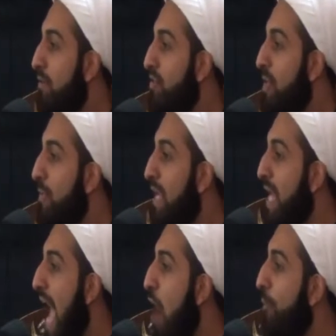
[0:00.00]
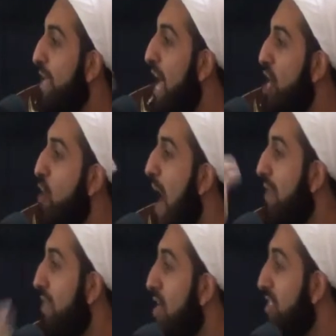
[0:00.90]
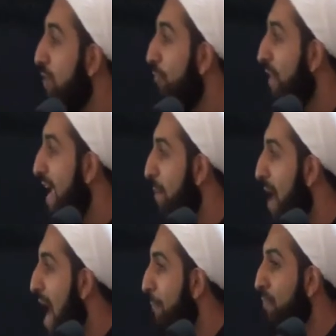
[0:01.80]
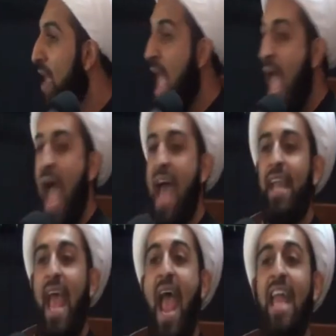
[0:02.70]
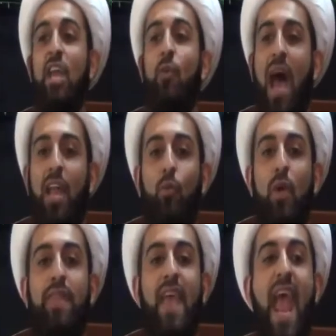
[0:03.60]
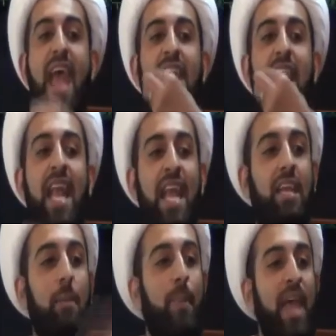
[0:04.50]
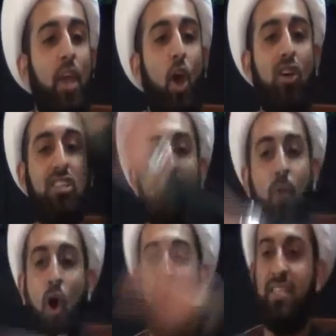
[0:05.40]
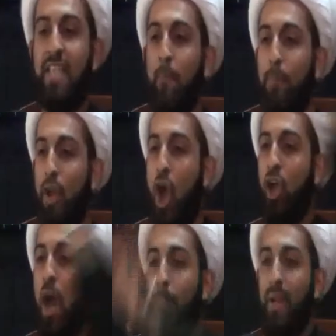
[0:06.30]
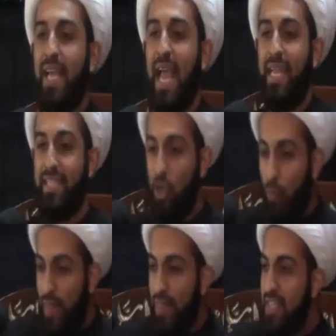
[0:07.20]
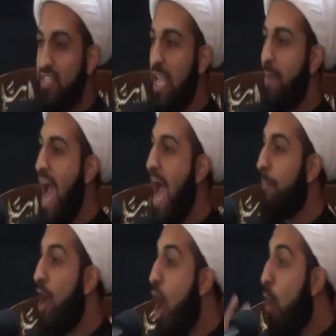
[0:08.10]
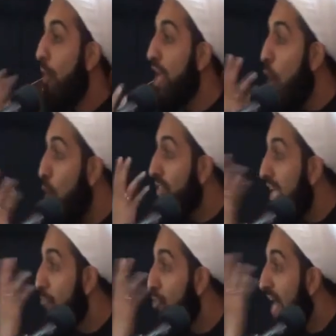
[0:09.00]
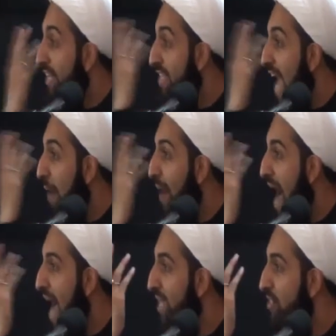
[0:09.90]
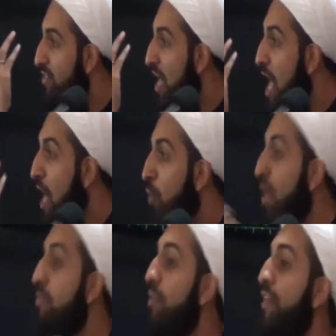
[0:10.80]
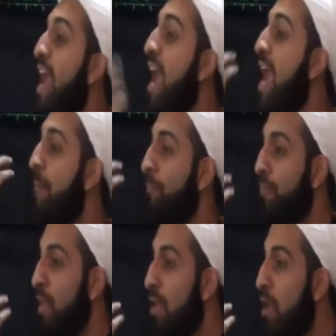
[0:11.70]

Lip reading: Similarly, how me and you are thirsty for the Imam. And anyone with any link, big or small, simple or complicated, with this Imam, we hold him great in our eyes. We revere him.